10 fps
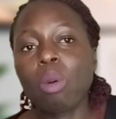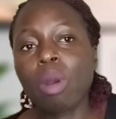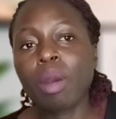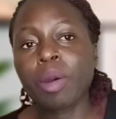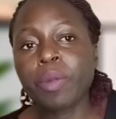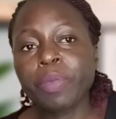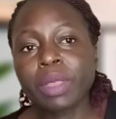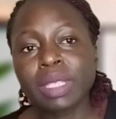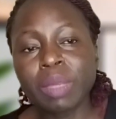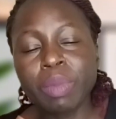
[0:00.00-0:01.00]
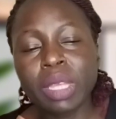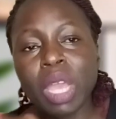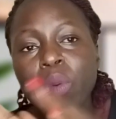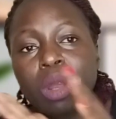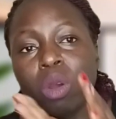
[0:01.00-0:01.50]

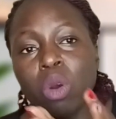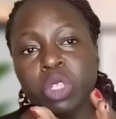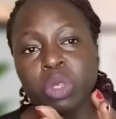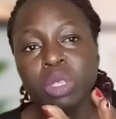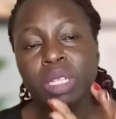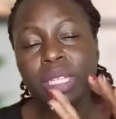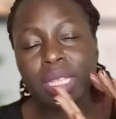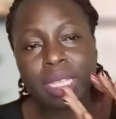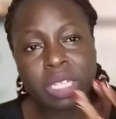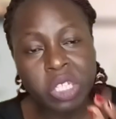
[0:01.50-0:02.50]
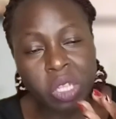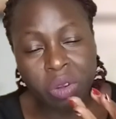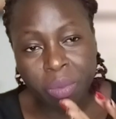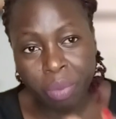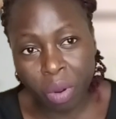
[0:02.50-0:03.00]
CBK will auction the
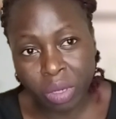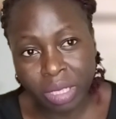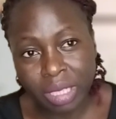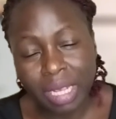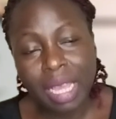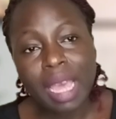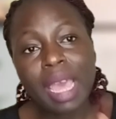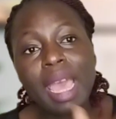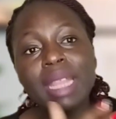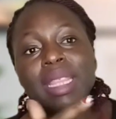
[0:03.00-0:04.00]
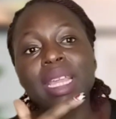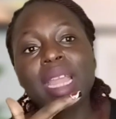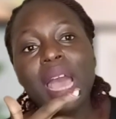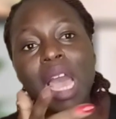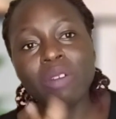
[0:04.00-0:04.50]
treasury bond, and
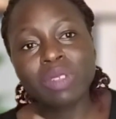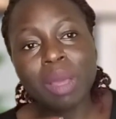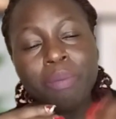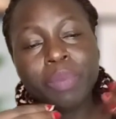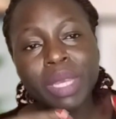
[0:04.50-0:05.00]
then after